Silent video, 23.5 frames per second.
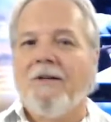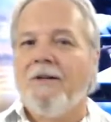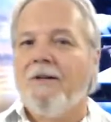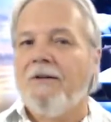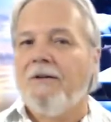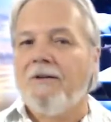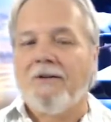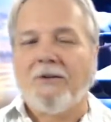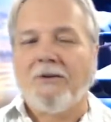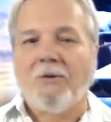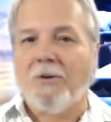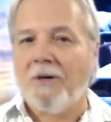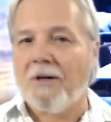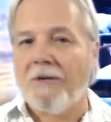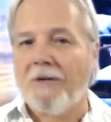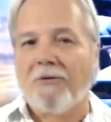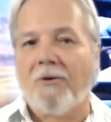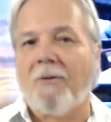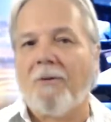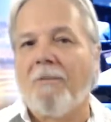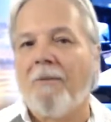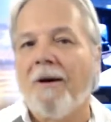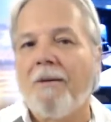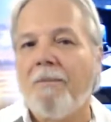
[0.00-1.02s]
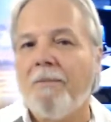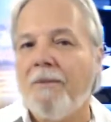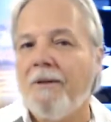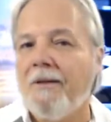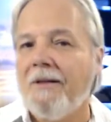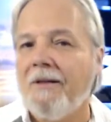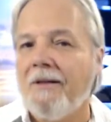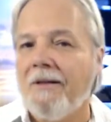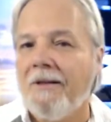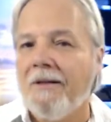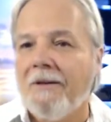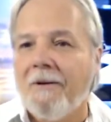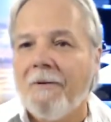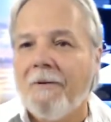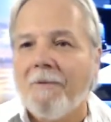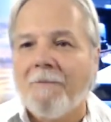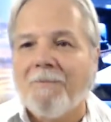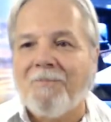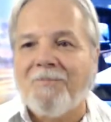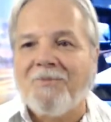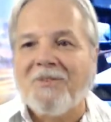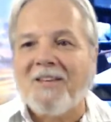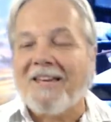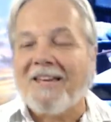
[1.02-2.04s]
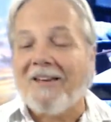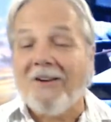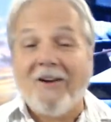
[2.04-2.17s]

you know, whatever it might be. You know, I